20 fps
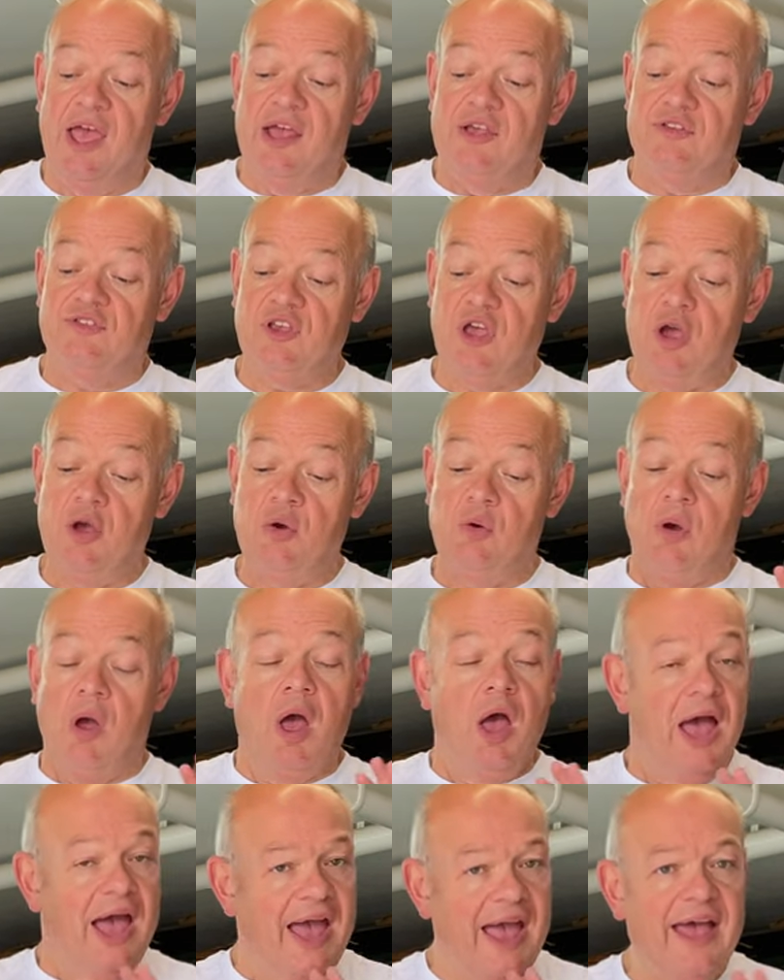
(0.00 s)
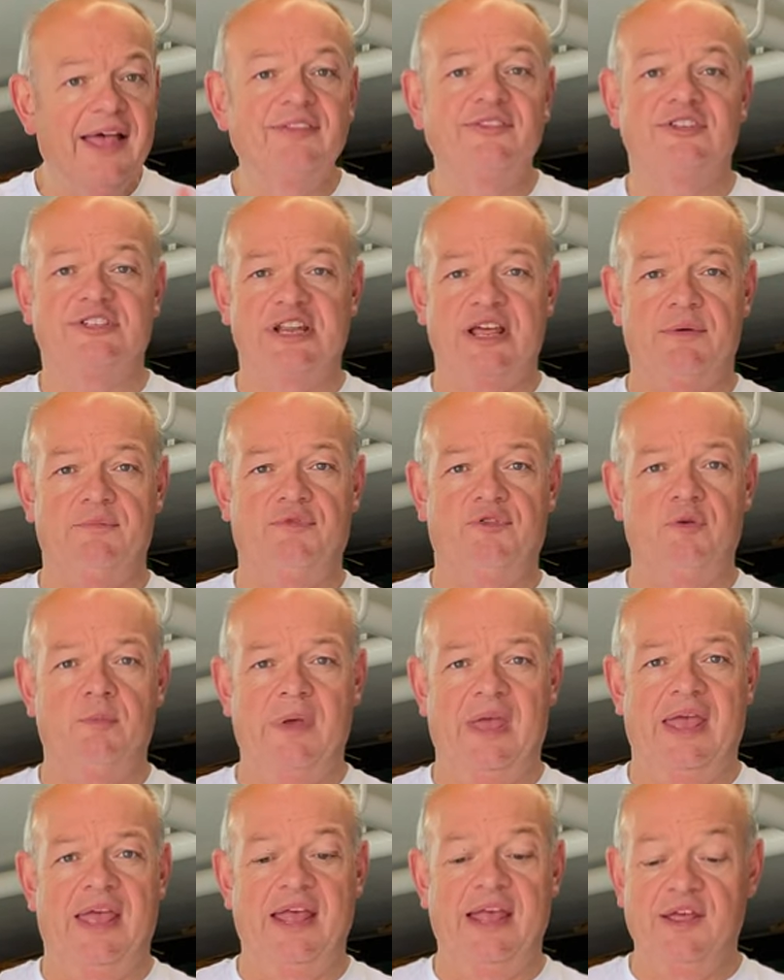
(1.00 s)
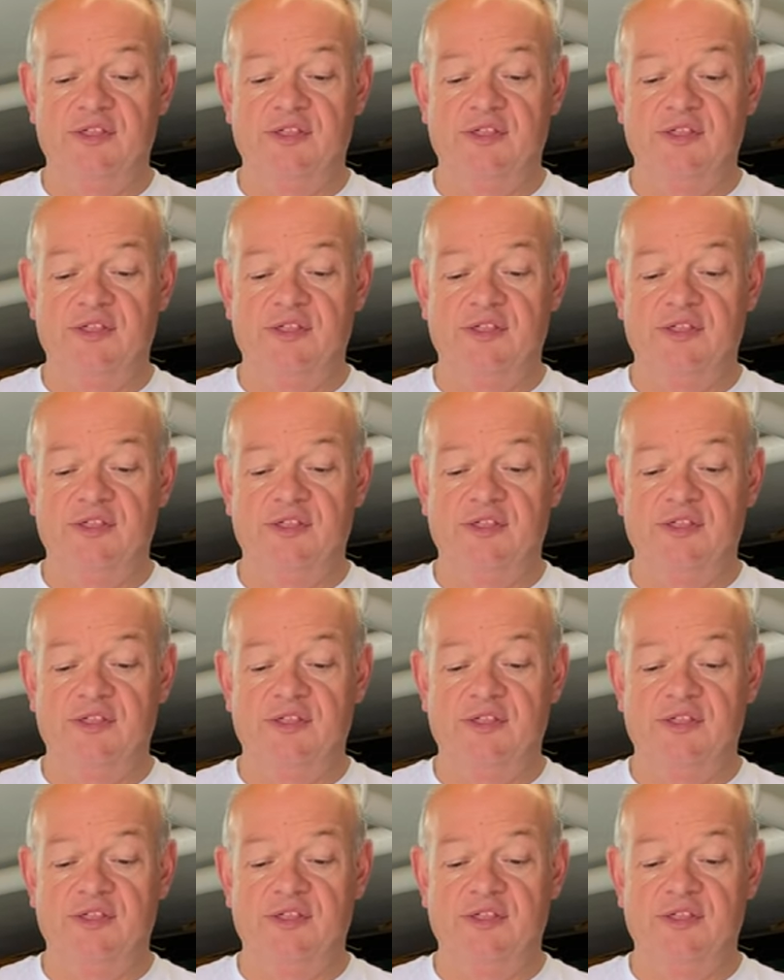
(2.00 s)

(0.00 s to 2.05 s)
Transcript: So hands down for me,